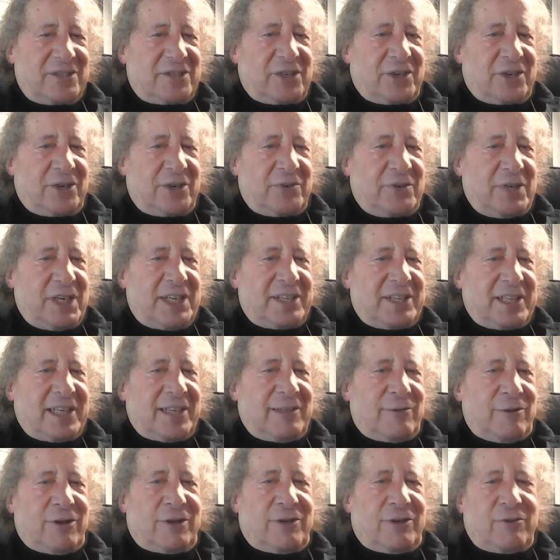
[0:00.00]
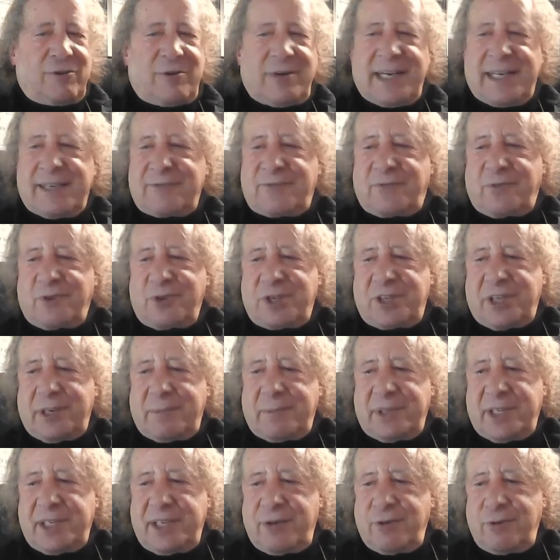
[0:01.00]
So they look around for
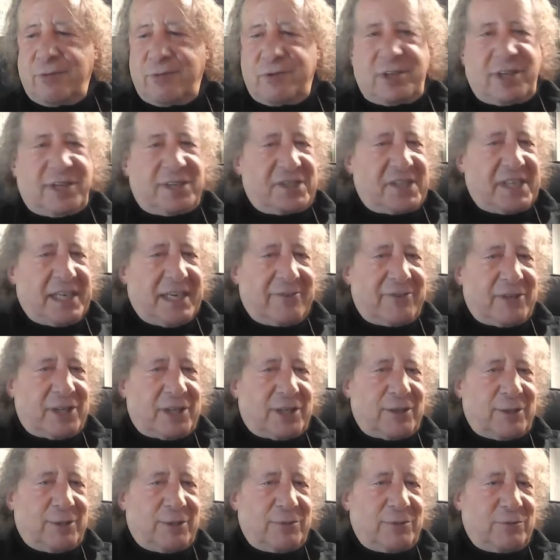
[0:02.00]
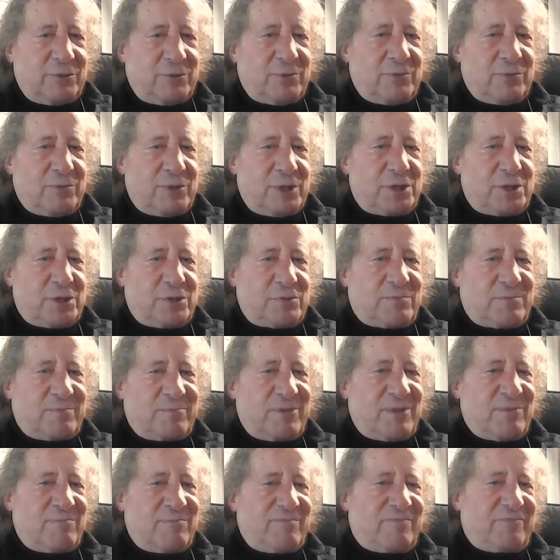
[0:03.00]
somebody who does have a clue, which
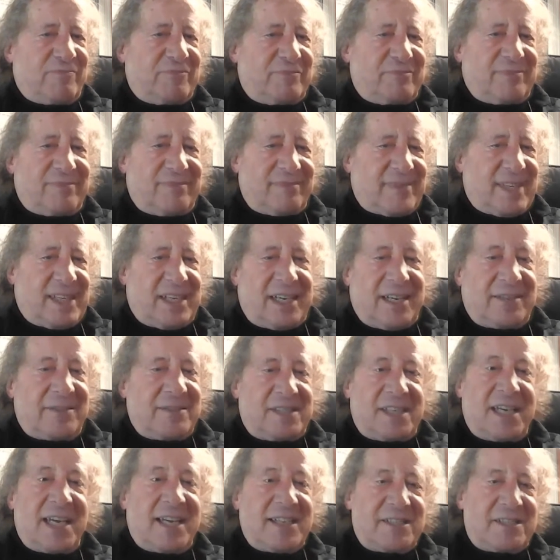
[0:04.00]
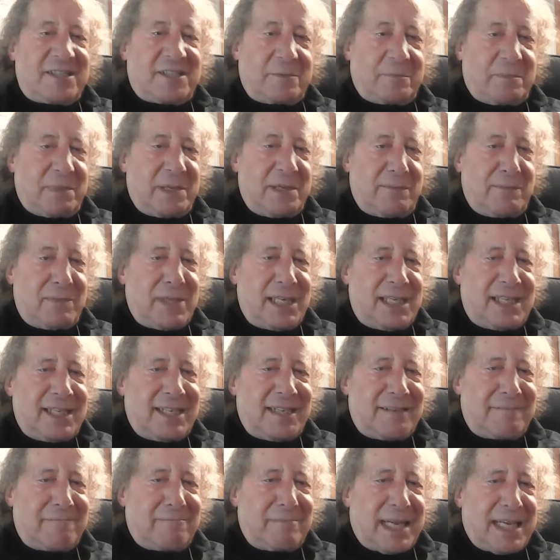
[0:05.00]
tends to be
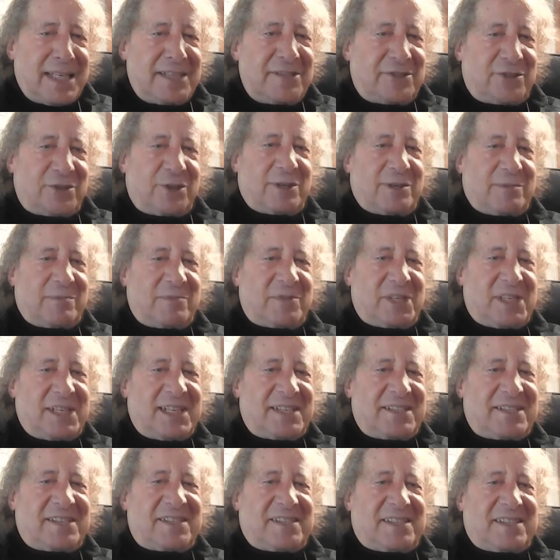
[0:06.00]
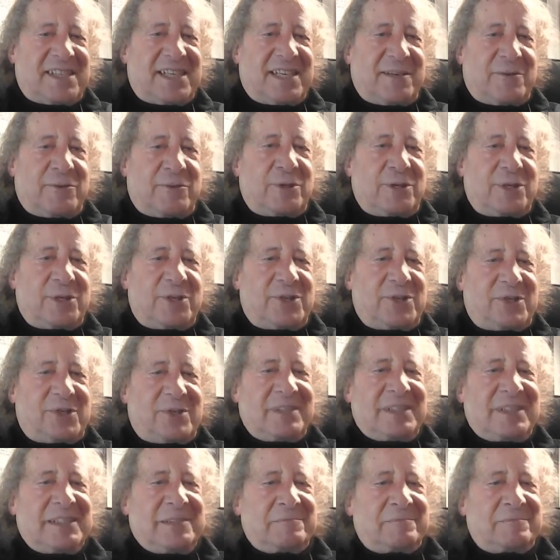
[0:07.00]
me in many circumstances, thank
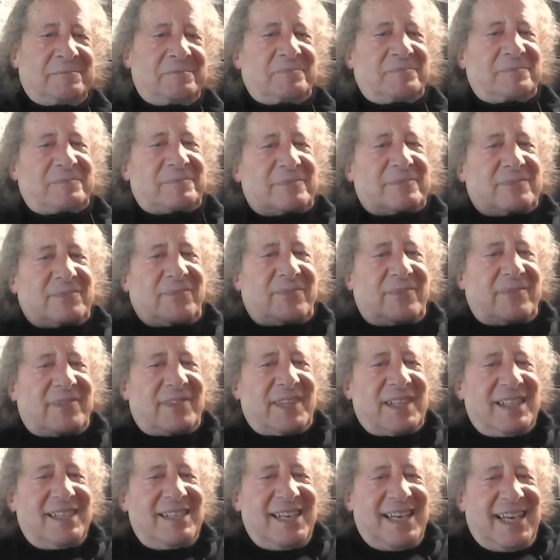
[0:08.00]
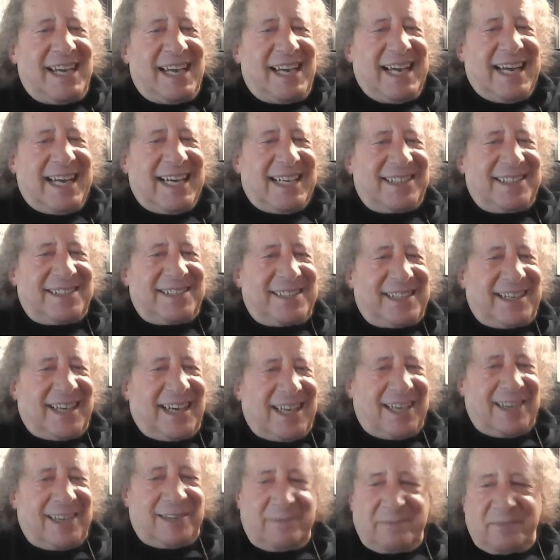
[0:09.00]
goodness. And
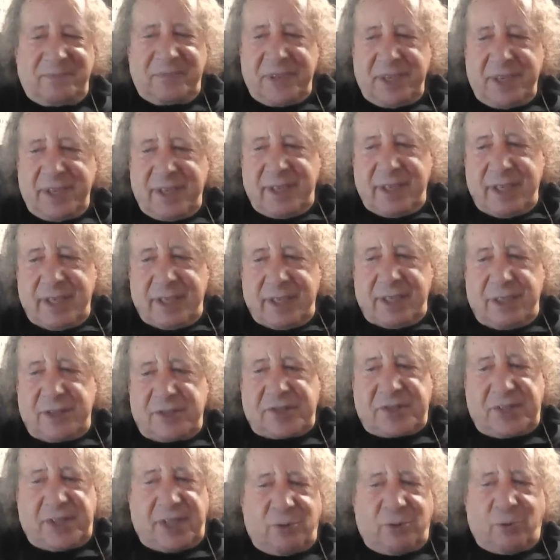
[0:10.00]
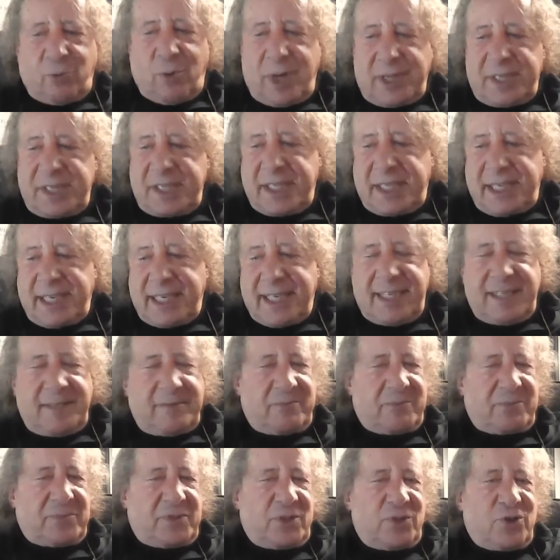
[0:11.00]
so one
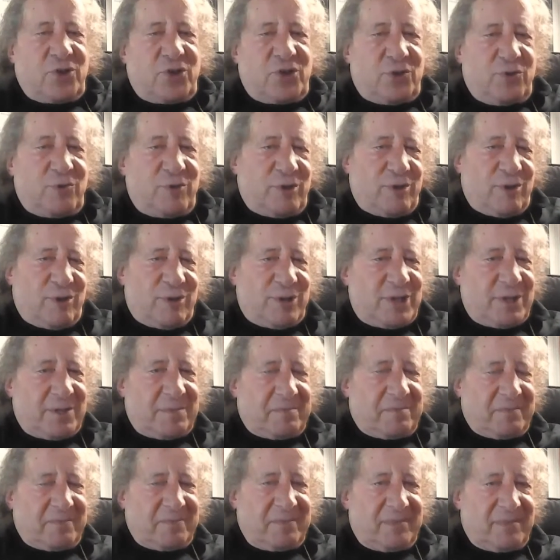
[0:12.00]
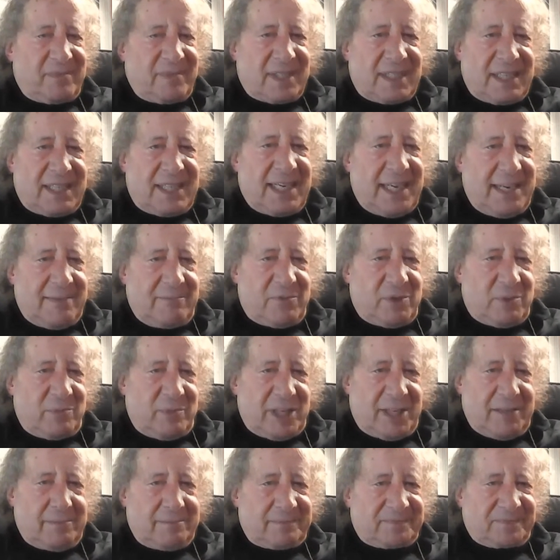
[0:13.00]
day, the juniors came to
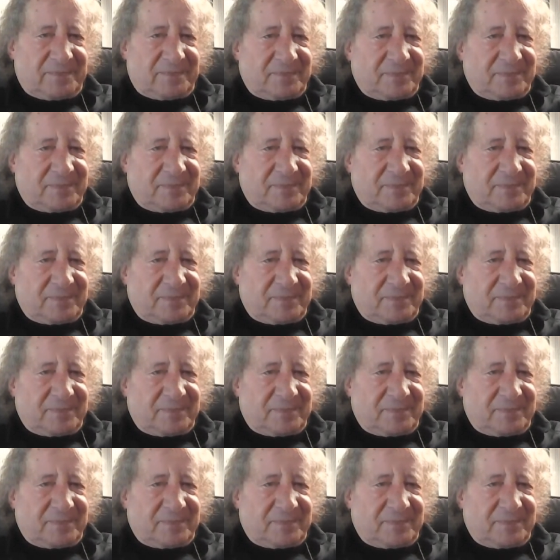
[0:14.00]
me.